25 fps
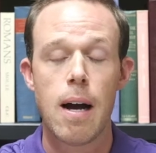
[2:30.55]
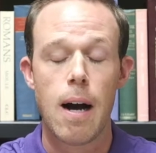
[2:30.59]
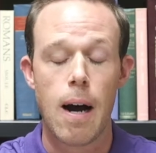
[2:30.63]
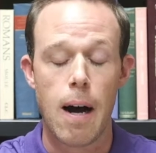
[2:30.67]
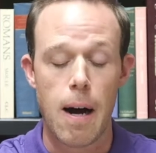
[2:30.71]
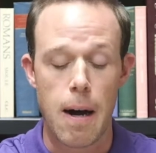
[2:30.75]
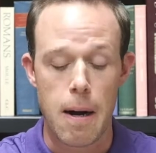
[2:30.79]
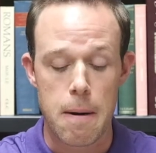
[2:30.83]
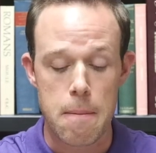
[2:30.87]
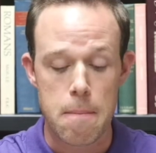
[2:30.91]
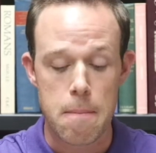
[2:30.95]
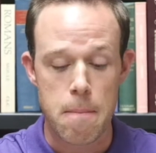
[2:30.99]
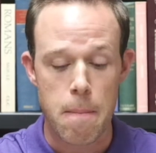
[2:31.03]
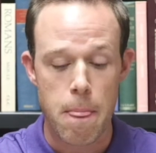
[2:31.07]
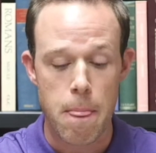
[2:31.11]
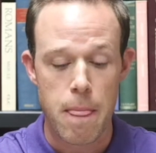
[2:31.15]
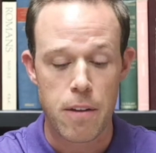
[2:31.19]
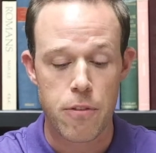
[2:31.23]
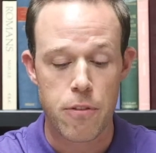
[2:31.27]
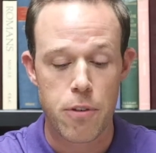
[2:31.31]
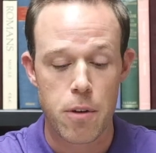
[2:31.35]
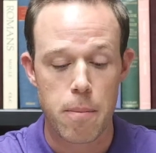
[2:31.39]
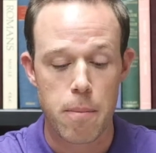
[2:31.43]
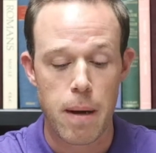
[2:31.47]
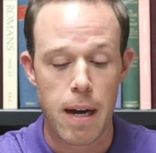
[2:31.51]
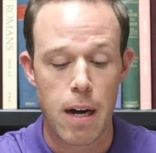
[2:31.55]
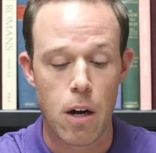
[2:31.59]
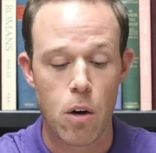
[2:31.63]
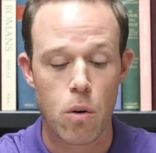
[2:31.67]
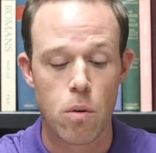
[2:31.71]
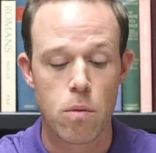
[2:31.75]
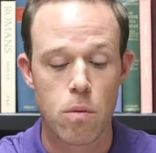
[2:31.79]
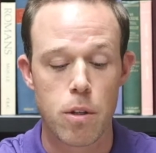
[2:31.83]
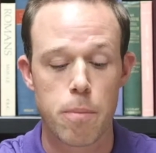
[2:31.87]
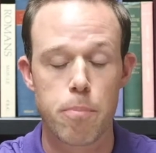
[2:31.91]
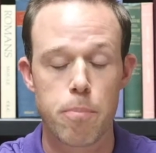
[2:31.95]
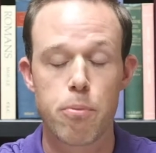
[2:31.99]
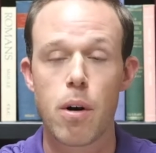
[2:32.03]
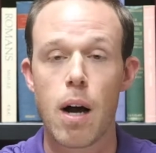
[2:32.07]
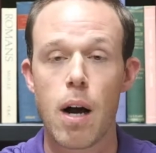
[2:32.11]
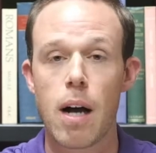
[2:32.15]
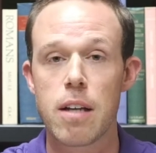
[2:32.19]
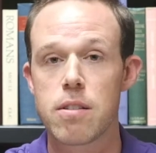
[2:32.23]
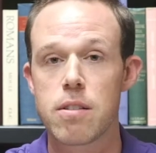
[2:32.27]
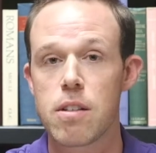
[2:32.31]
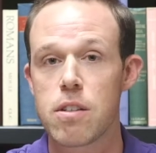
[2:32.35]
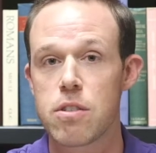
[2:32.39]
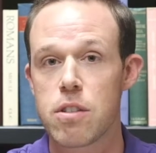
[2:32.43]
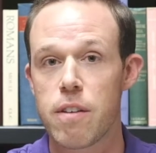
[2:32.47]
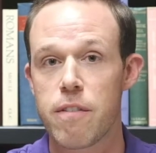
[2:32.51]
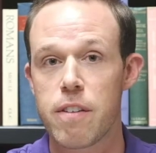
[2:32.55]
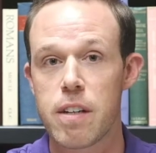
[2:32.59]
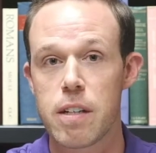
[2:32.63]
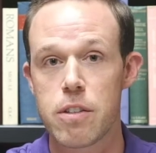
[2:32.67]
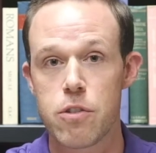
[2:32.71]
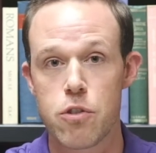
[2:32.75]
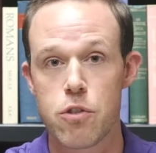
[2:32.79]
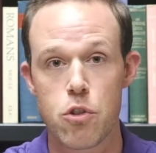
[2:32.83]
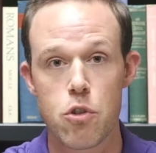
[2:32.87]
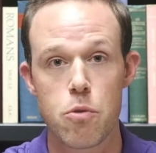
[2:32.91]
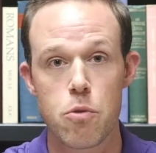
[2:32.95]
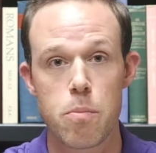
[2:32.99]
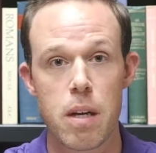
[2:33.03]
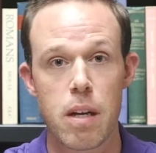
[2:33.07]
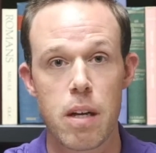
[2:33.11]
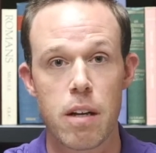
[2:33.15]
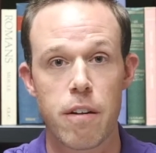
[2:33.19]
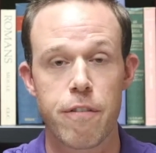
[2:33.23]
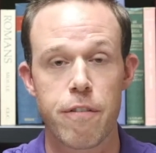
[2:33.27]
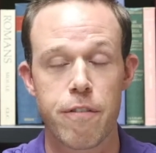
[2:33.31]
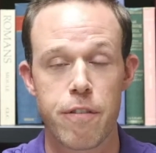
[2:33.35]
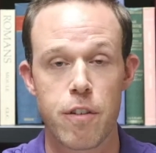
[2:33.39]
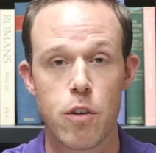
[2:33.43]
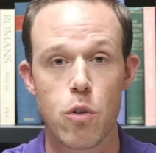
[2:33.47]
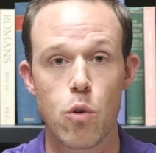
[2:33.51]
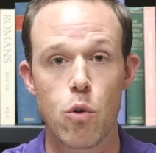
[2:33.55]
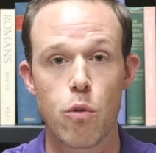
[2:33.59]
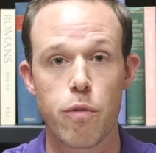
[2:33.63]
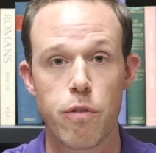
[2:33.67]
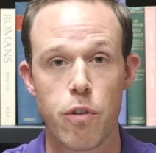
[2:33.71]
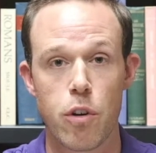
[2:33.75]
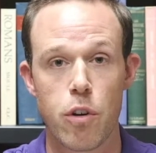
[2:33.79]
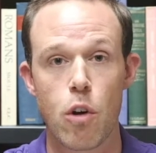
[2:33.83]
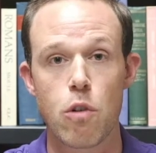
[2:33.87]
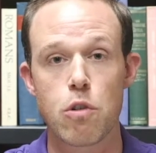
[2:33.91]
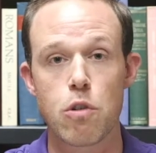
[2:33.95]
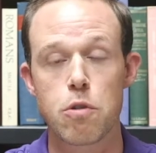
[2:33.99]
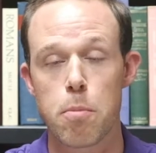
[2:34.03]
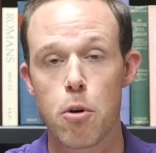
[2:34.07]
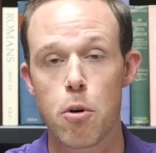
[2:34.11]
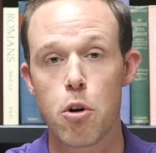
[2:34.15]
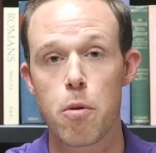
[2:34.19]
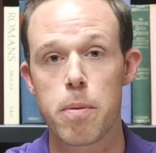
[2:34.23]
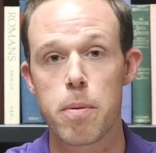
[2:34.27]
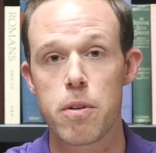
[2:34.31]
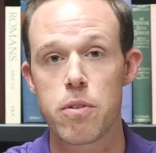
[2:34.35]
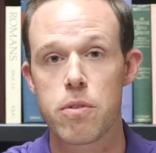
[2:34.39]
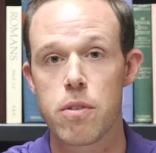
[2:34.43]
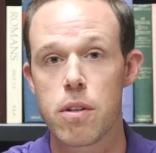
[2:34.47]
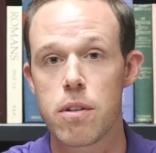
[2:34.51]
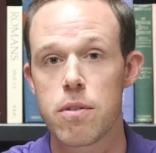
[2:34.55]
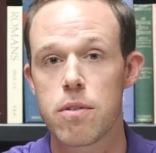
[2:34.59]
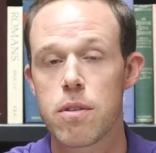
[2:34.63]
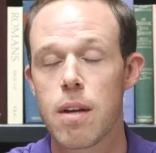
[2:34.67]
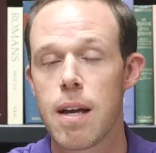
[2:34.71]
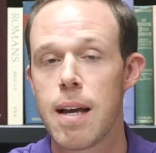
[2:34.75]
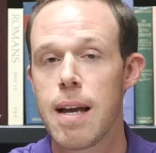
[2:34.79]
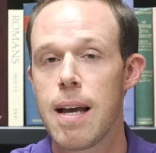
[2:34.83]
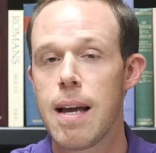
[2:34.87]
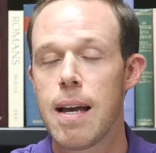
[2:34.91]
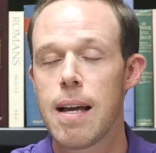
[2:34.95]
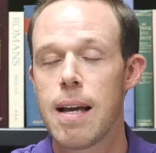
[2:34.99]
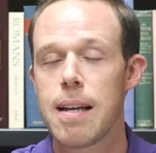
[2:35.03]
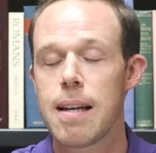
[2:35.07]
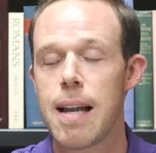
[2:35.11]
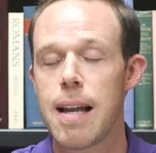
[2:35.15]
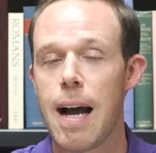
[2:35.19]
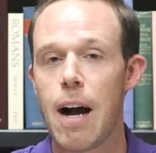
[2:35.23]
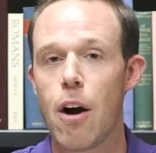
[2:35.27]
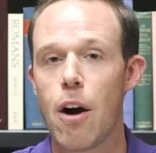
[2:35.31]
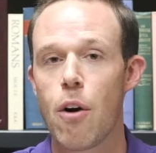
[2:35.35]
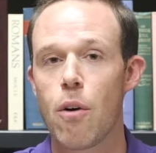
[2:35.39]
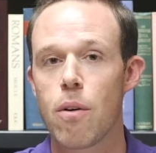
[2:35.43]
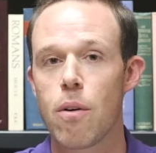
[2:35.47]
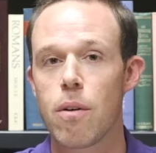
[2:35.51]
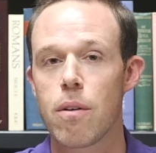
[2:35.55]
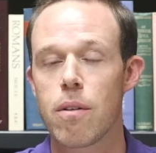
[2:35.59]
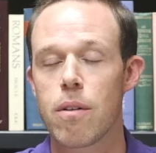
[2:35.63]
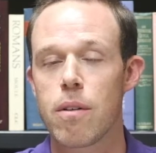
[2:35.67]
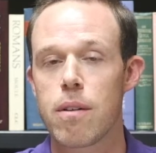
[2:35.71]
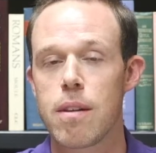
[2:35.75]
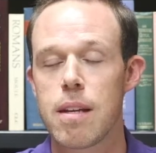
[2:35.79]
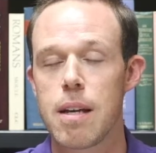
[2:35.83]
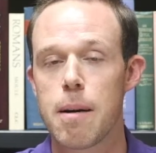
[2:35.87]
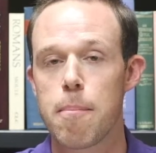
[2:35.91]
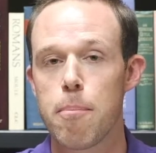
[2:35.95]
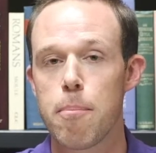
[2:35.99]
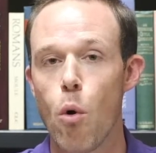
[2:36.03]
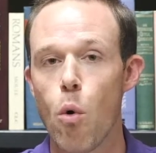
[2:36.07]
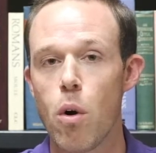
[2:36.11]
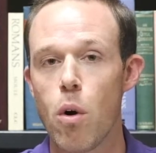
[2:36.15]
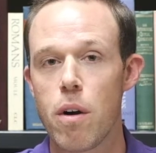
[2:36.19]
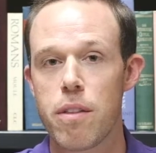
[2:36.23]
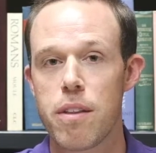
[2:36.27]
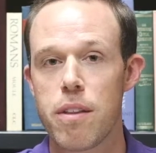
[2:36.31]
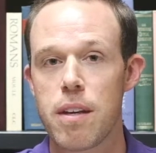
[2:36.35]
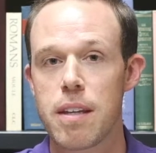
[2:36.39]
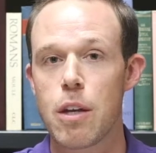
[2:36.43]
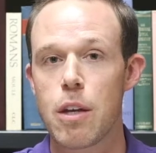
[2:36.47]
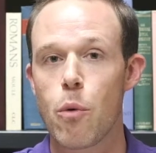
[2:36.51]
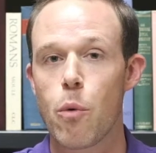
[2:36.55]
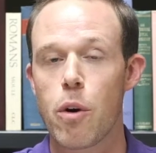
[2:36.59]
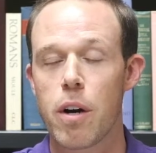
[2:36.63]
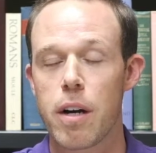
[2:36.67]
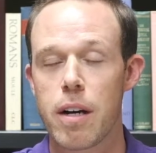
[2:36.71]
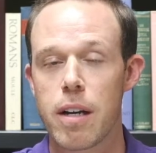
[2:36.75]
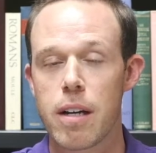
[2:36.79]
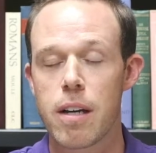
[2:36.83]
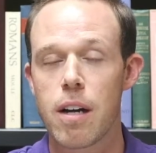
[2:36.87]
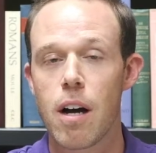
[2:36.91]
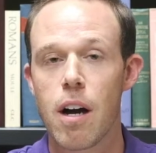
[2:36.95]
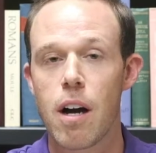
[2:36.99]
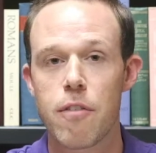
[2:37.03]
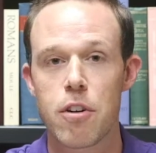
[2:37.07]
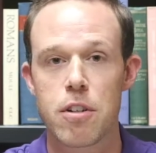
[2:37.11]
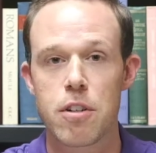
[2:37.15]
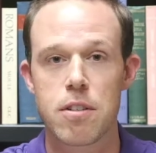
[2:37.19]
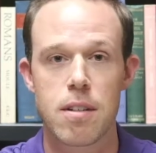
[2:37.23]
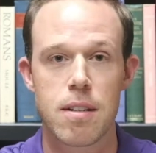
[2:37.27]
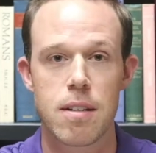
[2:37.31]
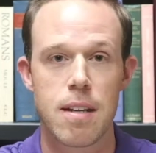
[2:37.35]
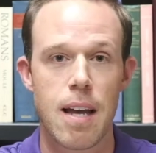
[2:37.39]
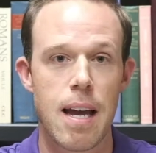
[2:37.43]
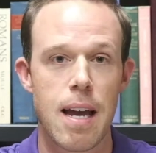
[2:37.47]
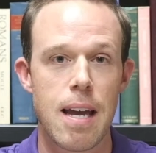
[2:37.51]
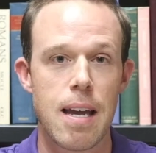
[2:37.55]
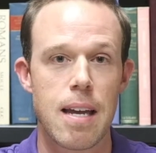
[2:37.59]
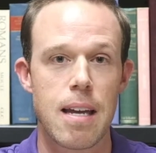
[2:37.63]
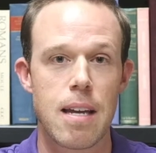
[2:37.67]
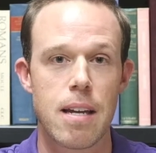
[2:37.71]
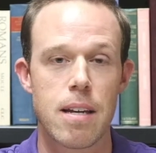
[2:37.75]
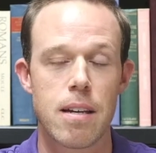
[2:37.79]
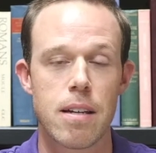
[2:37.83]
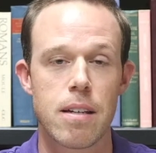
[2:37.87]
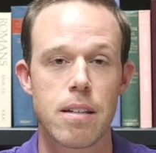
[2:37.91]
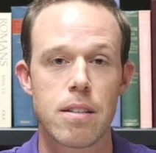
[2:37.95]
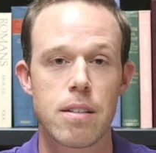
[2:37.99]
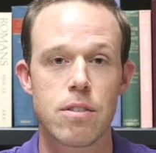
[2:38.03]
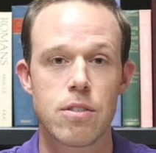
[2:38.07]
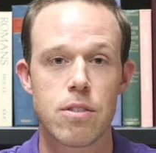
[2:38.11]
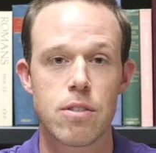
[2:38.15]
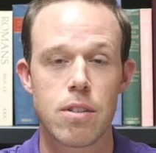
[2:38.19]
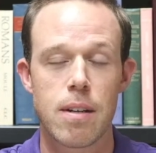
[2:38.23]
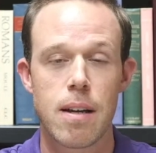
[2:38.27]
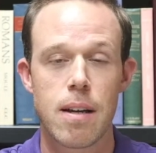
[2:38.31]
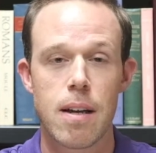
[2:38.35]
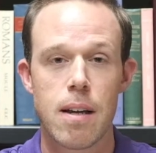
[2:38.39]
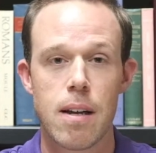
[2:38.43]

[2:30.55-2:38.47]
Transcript: It's about the process of consuming fuel for those purposes. Now, the important thing that we're going to cover today is,